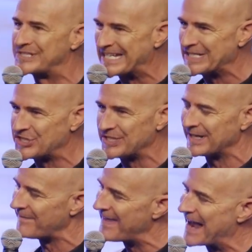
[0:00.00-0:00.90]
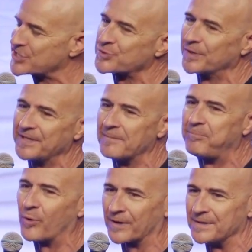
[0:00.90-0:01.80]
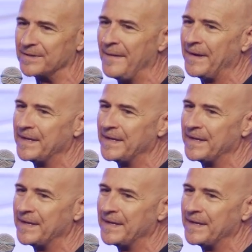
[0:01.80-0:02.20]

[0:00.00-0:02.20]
teaching, and that's really important.